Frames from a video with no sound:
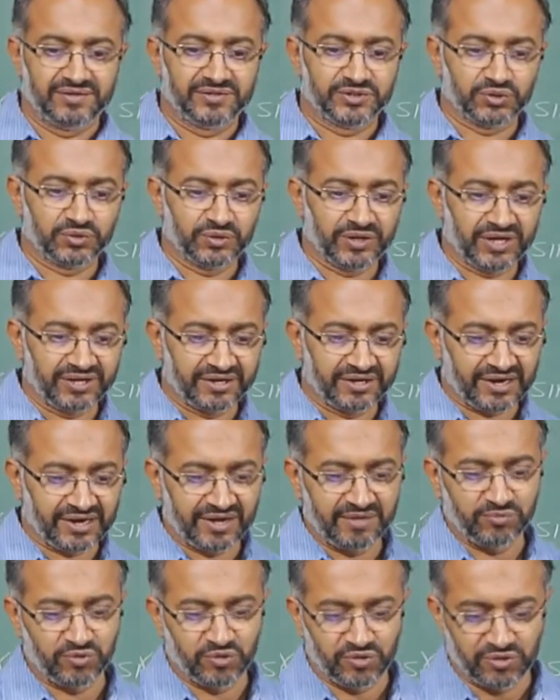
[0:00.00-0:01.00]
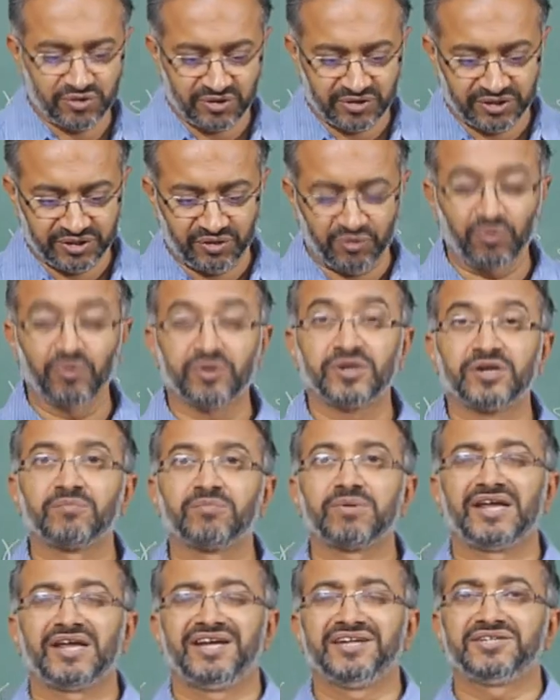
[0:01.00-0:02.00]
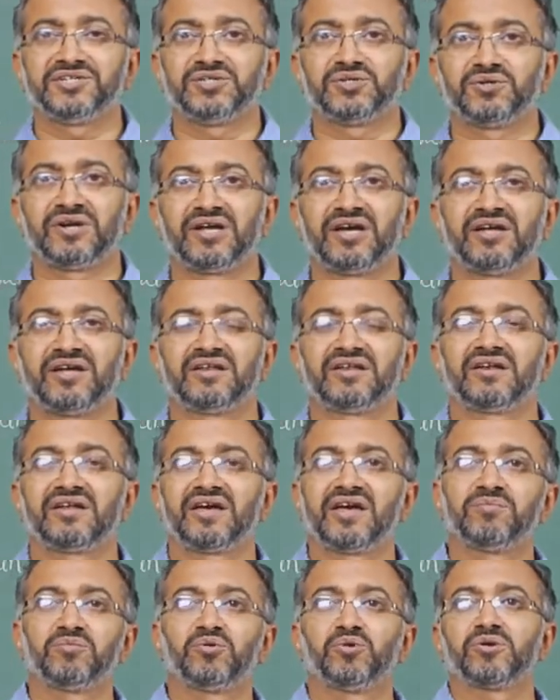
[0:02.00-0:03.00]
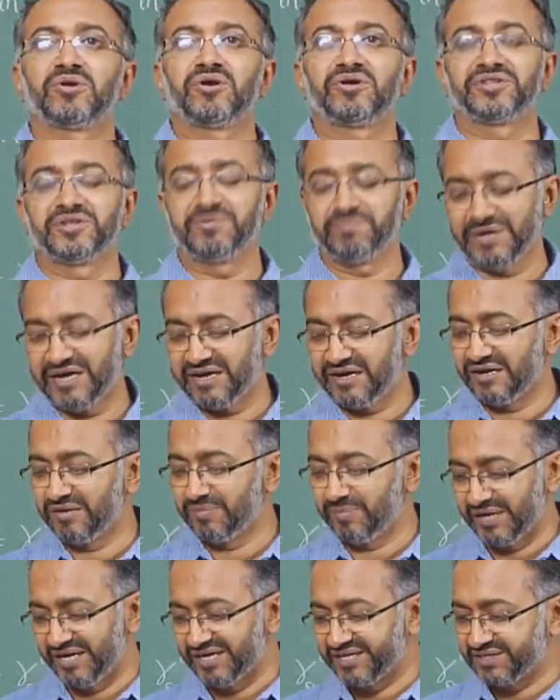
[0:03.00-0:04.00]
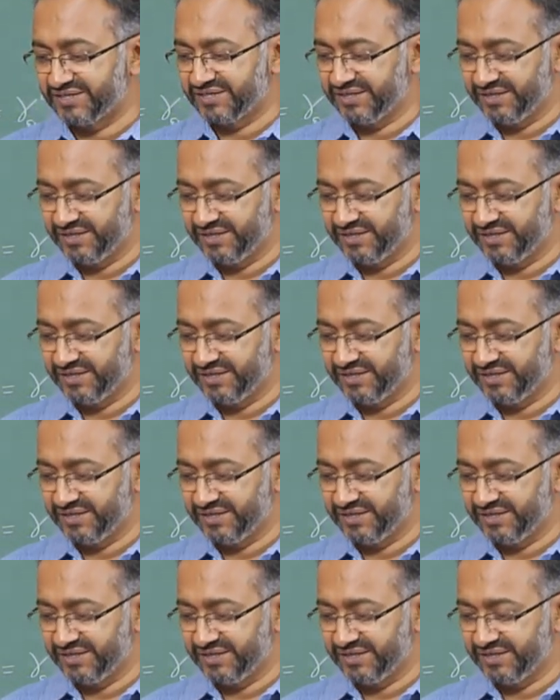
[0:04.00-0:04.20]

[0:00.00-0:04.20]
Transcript: Should I rely more on the conical plate? Should I rely more on the parallel plate?